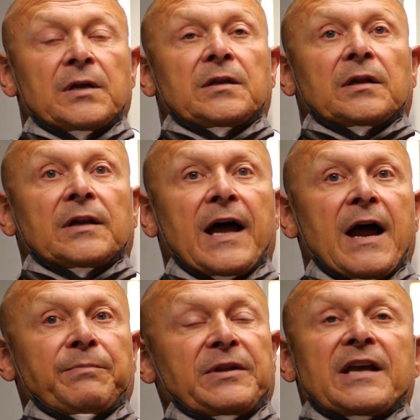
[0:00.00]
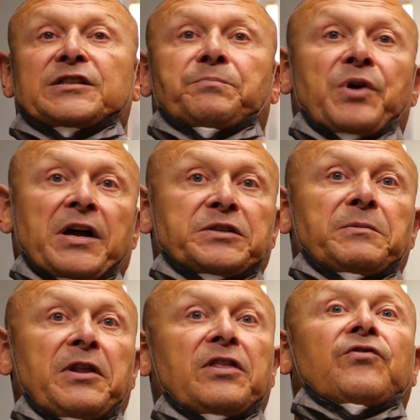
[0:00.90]
The lab takes
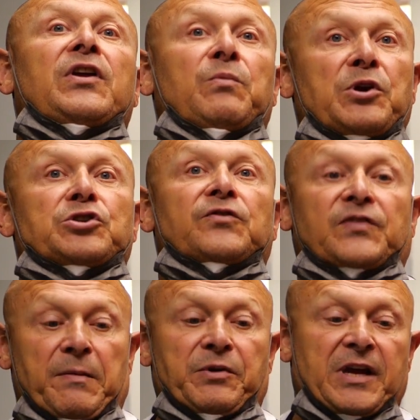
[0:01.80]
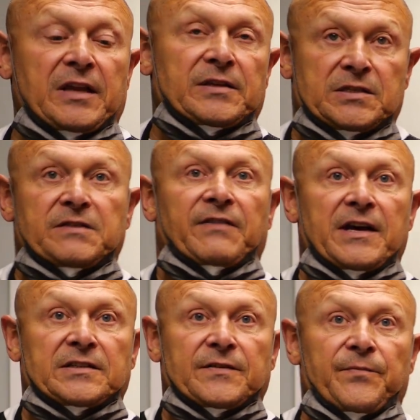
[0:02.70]
approximately 3 weeks to fabricate this
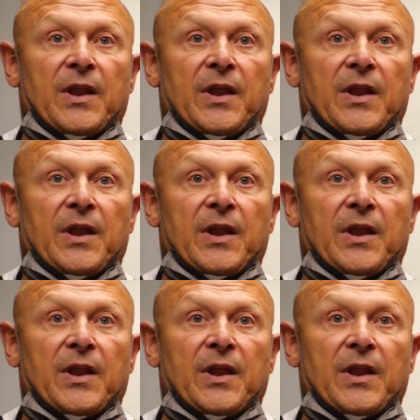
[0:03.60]
device.